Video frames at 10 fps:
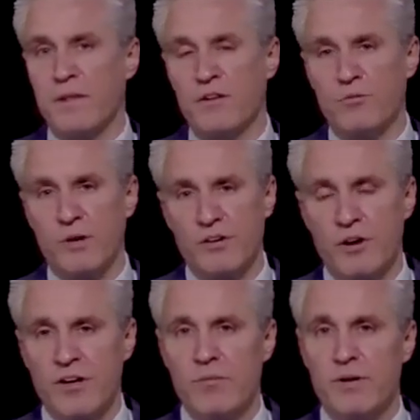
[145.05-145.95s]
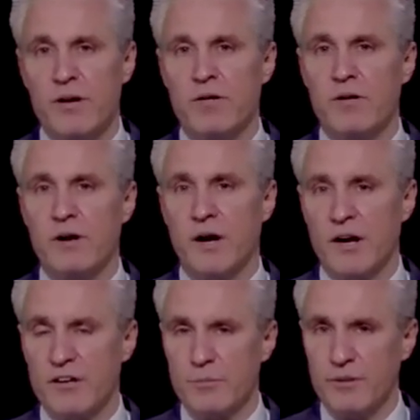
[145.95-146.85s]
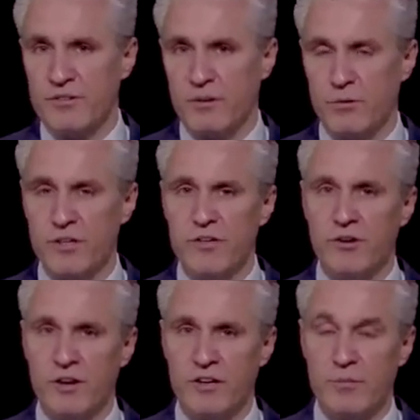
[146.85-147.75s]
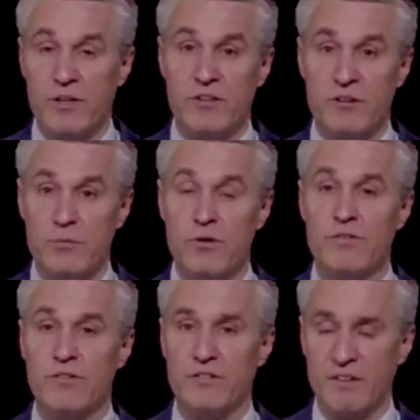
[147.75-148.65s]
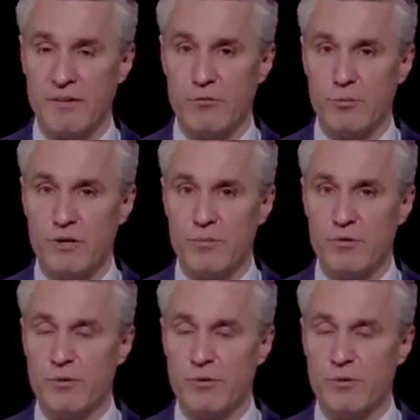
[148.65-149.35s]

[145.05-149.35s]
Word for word: is when I talk about occupancy, I'm really talking about the number of susceptible people.